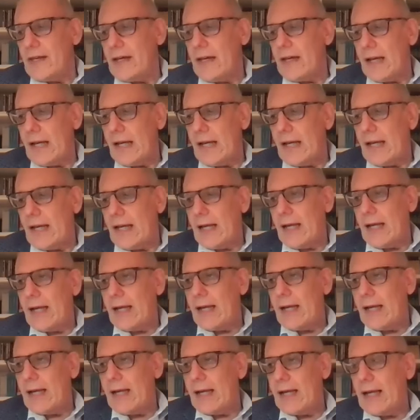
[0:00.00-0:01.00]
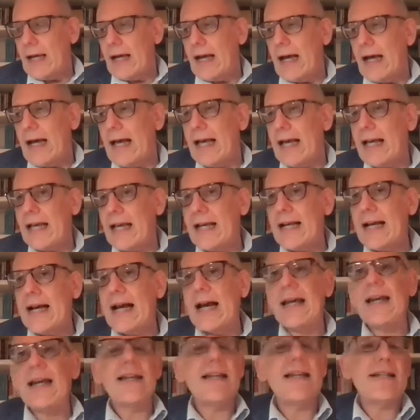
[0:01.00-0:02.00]
I
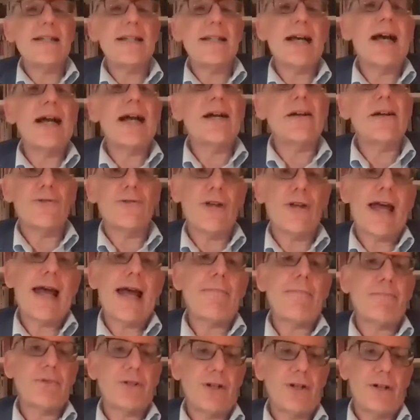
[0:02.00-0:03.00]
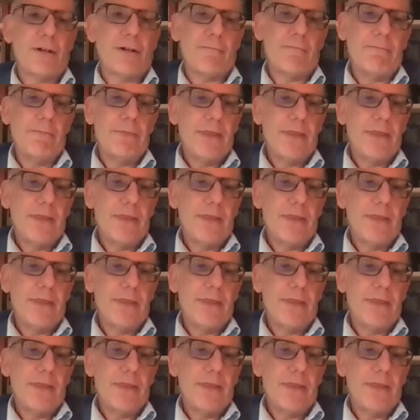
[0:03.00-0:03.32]
cut an entire chapter